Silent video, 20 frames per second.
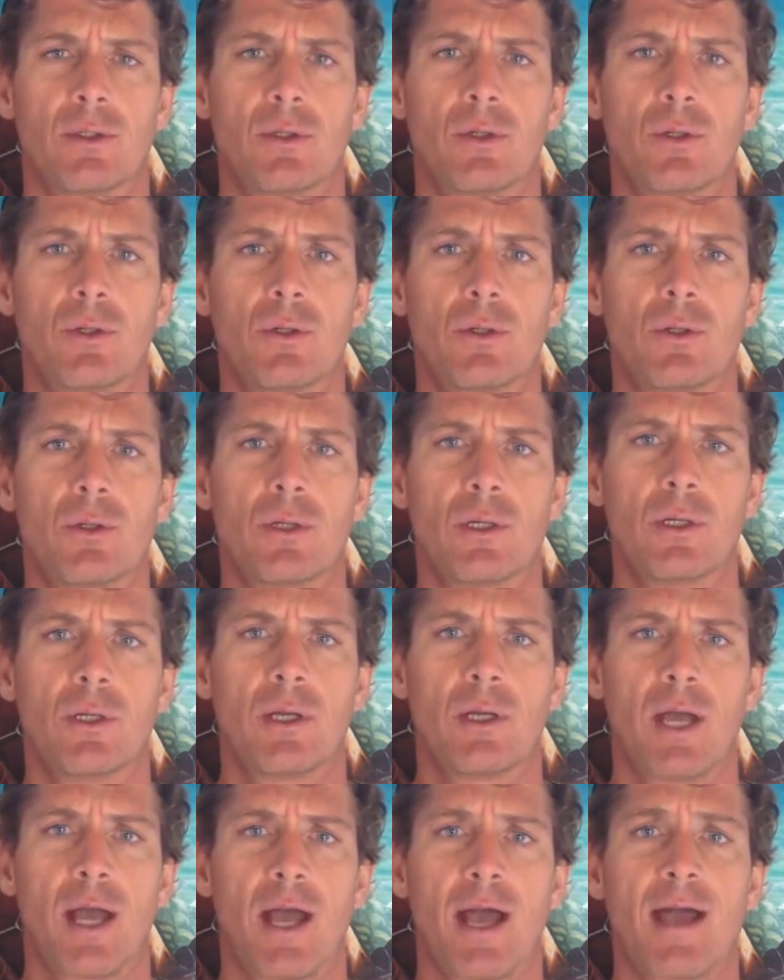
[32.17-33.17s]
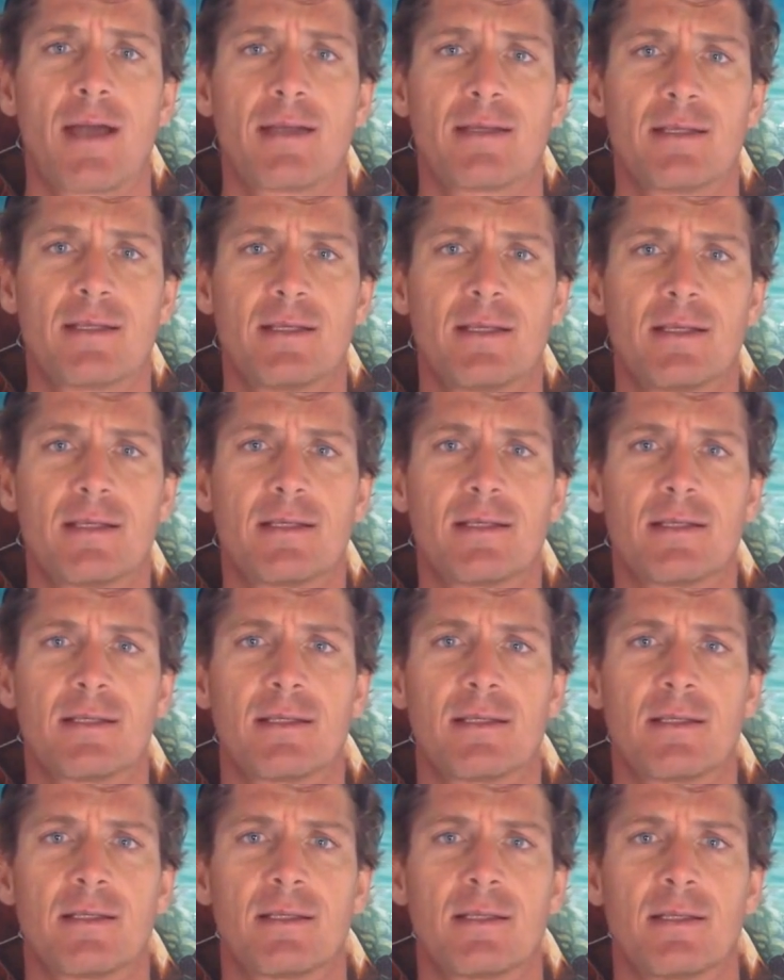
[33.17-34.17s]
who has
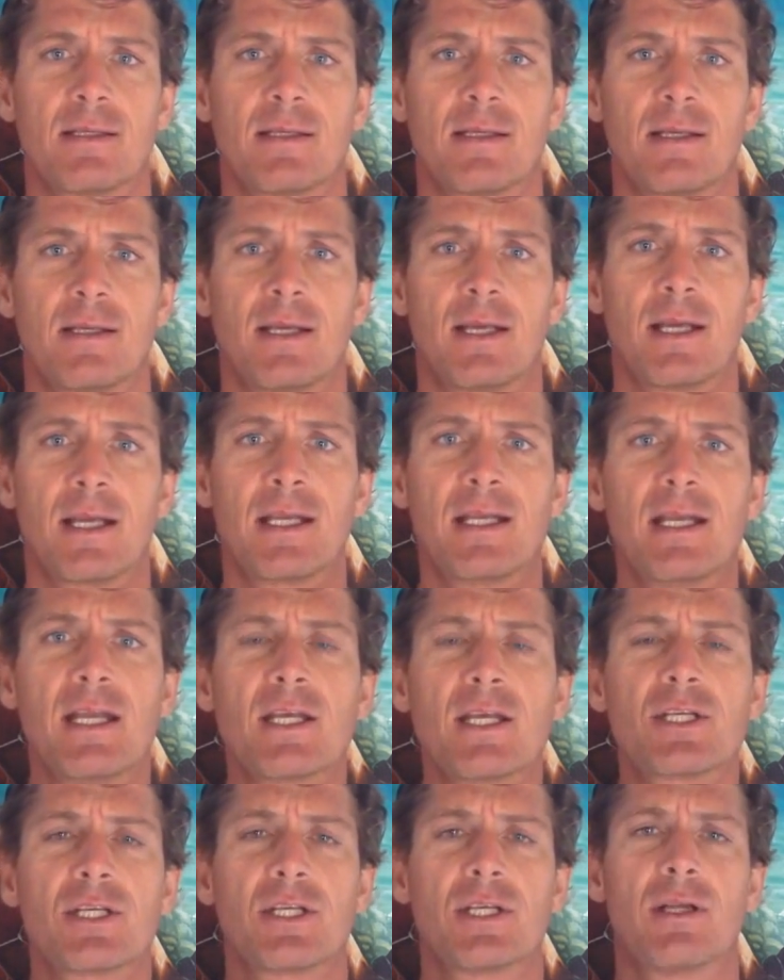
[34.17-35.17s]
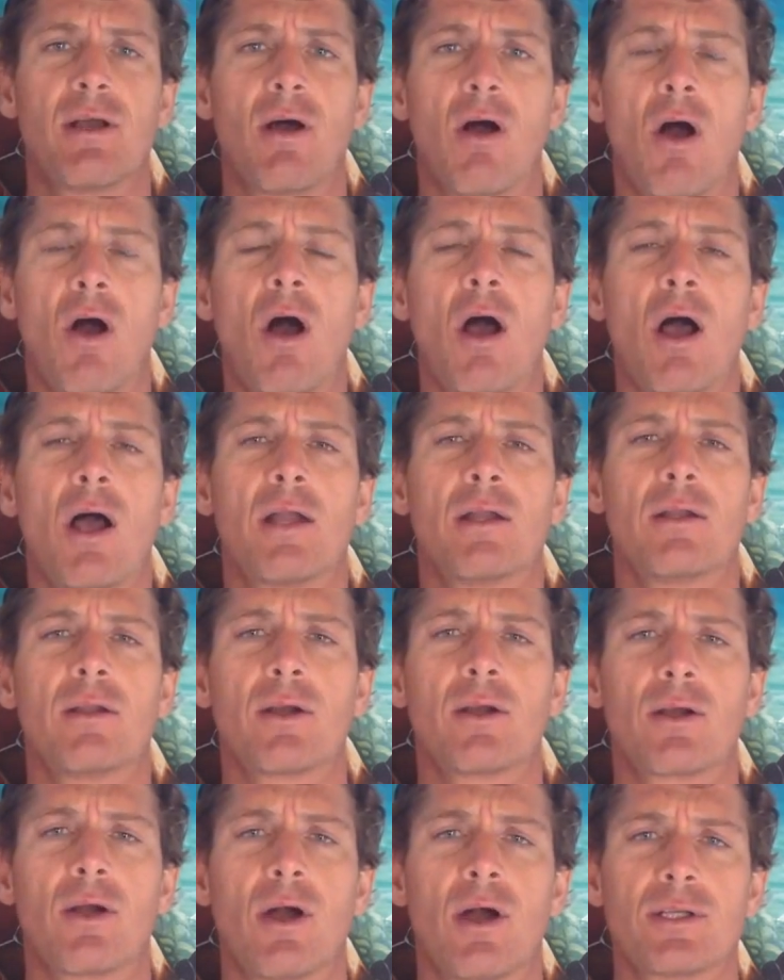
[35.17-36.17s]
this ignition on
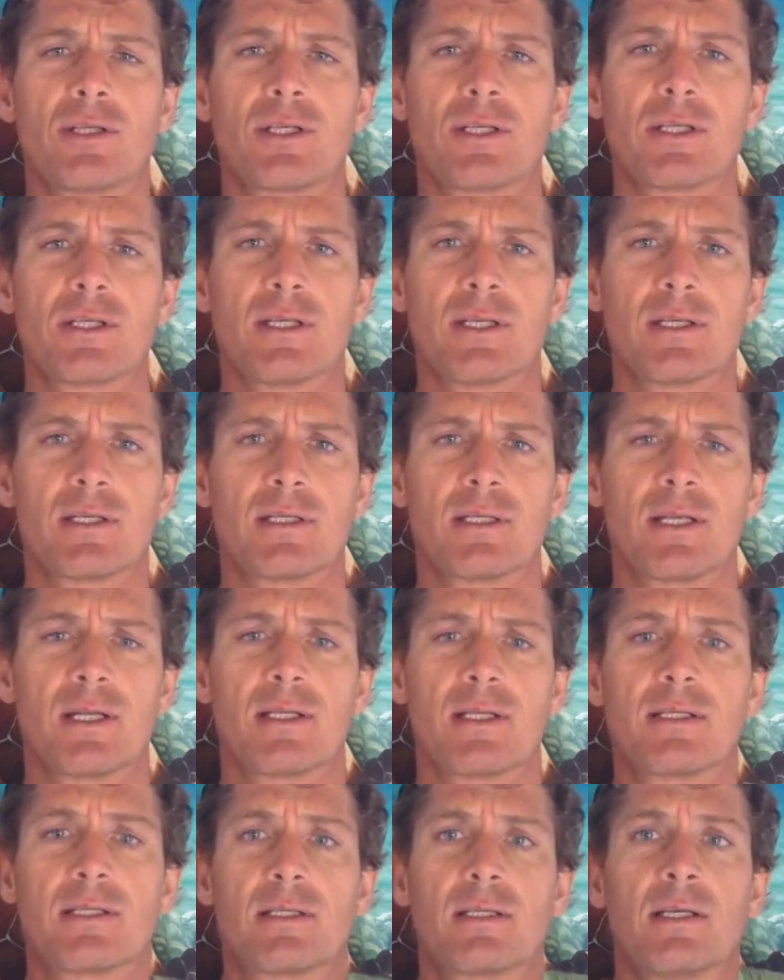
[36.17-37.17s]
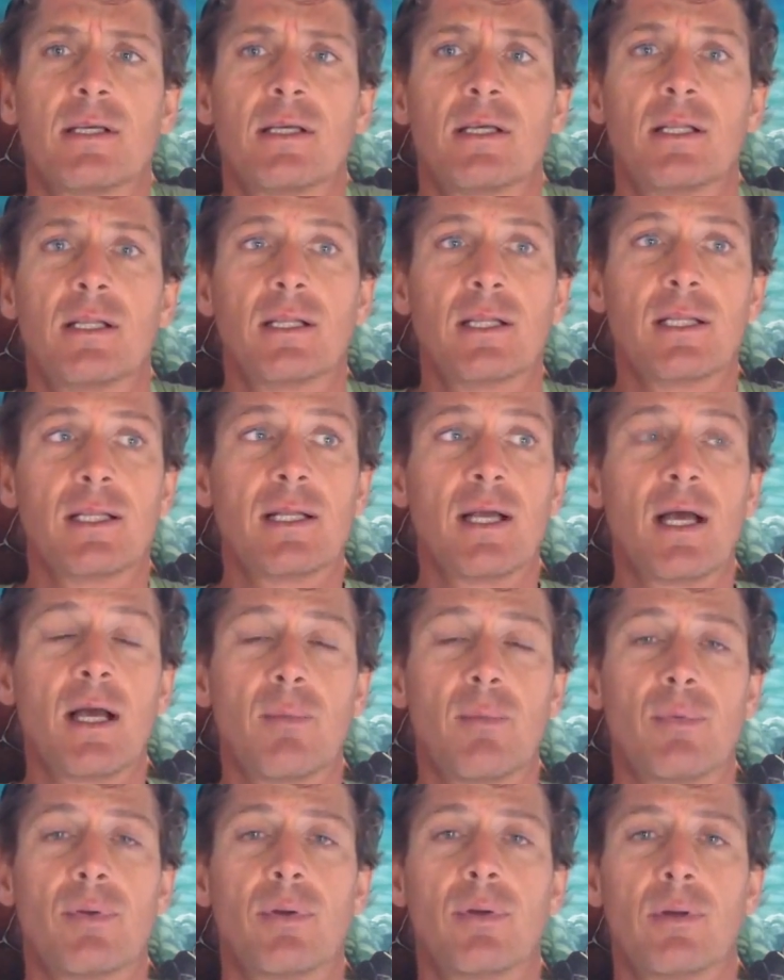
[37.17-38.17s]
their consciousness, that it's lit
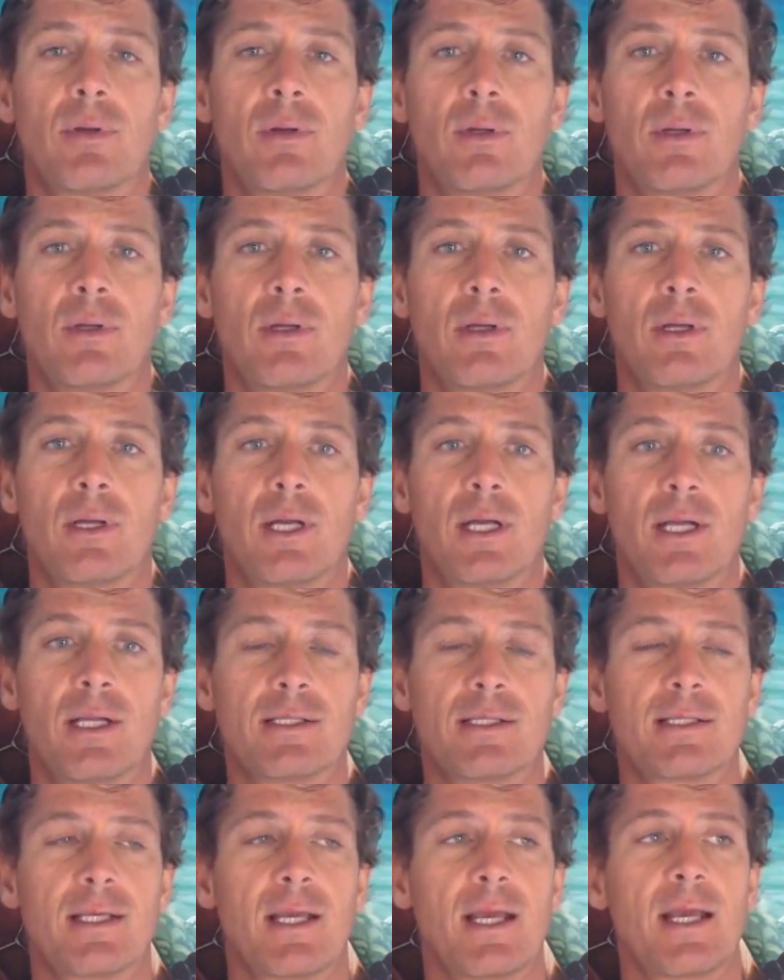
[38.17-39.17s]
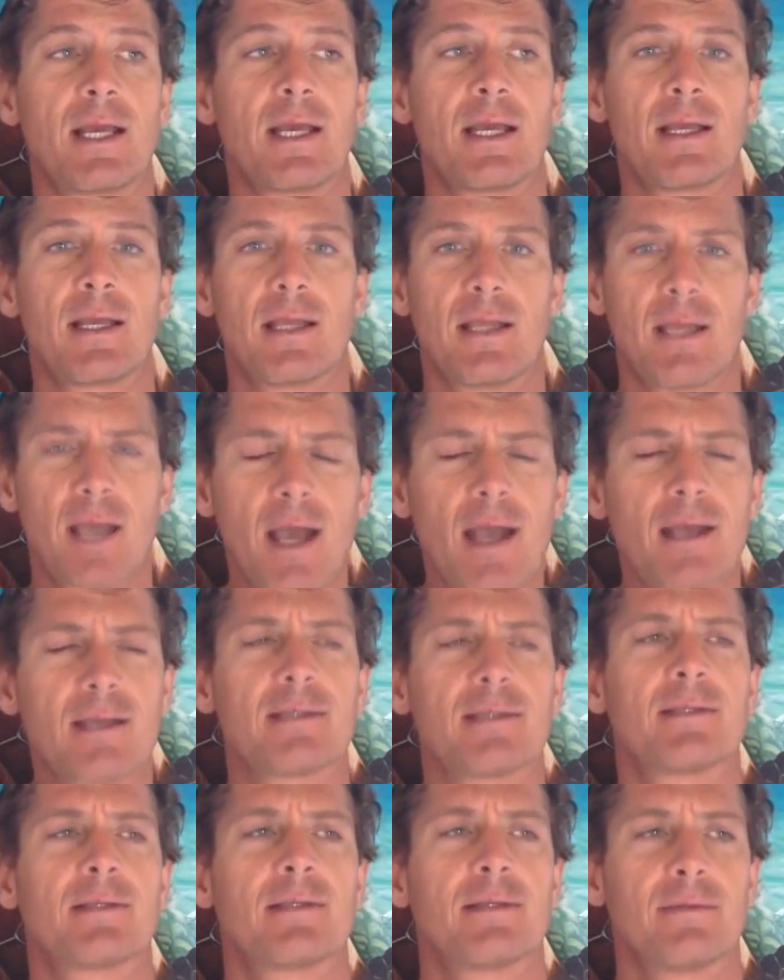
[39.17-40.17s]
up and it's saying, yes,
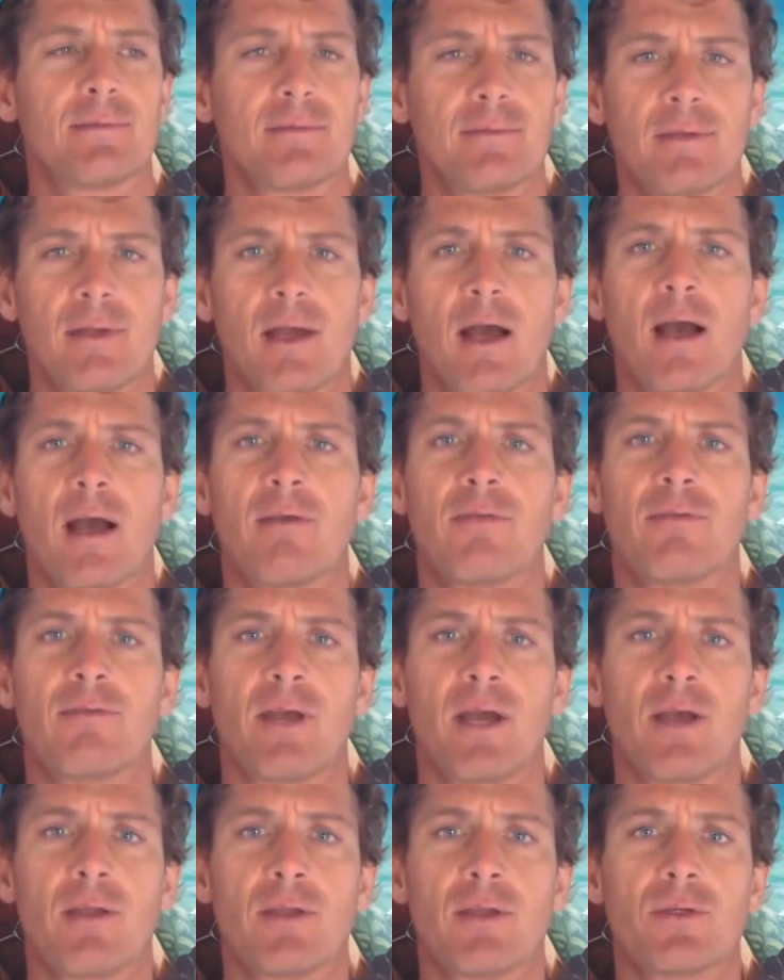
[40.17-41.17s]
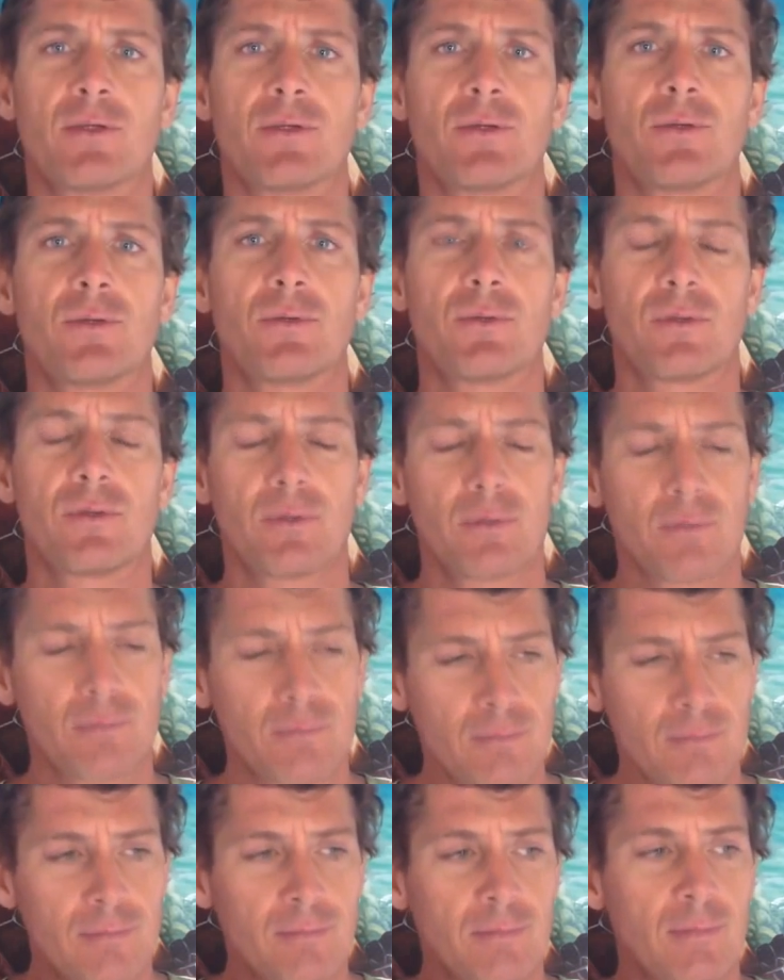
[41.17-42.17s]
I found the truth.
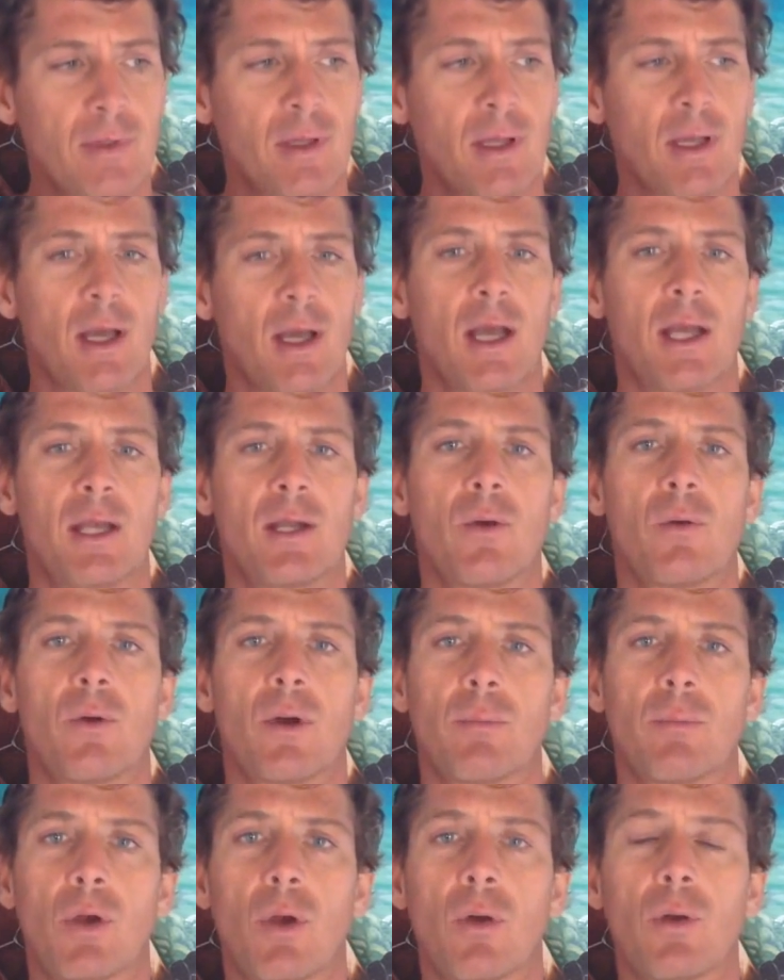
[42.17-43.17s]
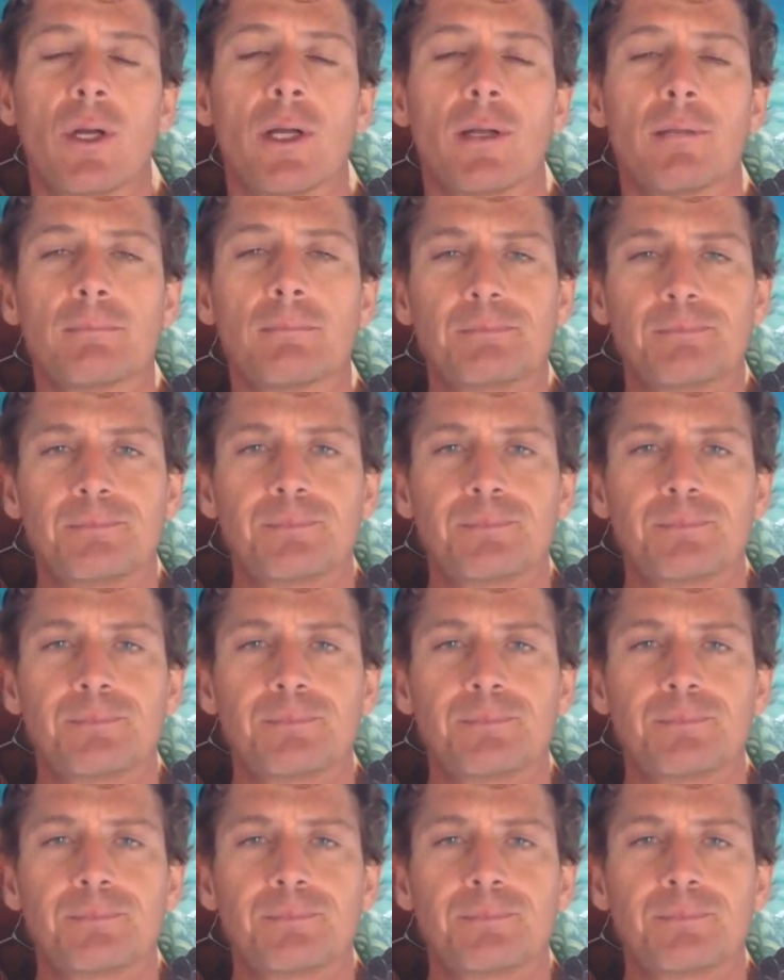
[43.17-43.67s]
I know where I'm going.